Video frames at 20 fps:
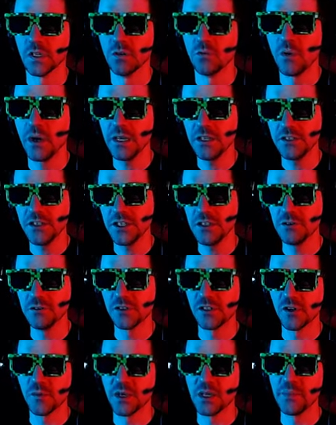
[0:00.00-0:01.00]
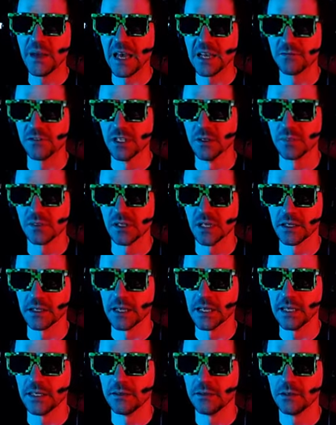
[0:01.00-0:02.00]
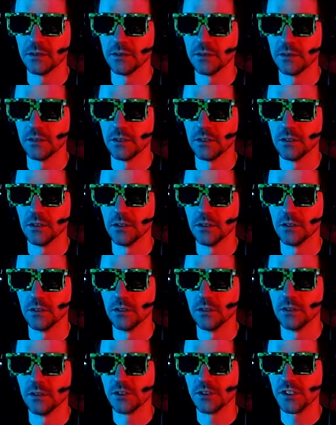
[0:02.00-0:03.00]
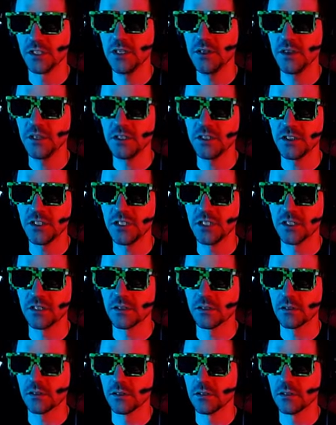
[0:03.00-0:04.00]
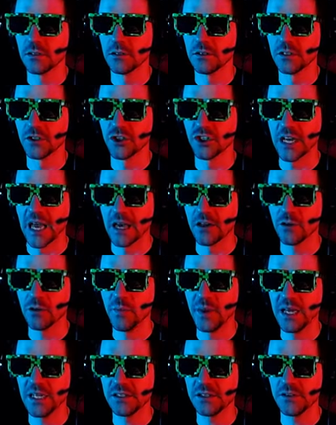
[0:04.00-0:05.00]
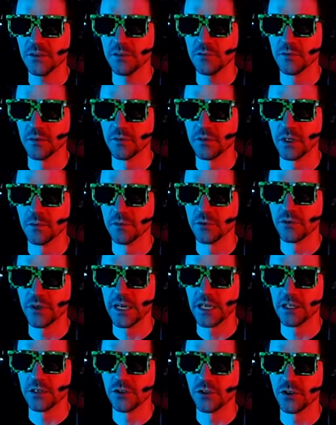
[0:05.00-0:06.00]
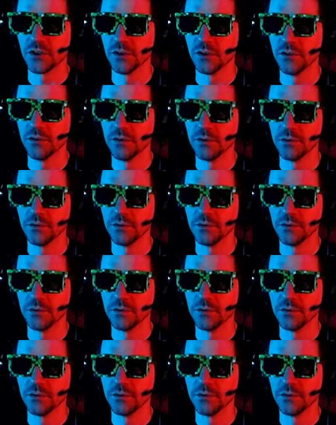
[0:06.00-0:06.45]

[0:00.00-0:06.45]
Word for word: Why is she doing so many backflips like that? She thinks she's the Shadow Master from Double Dragon 2.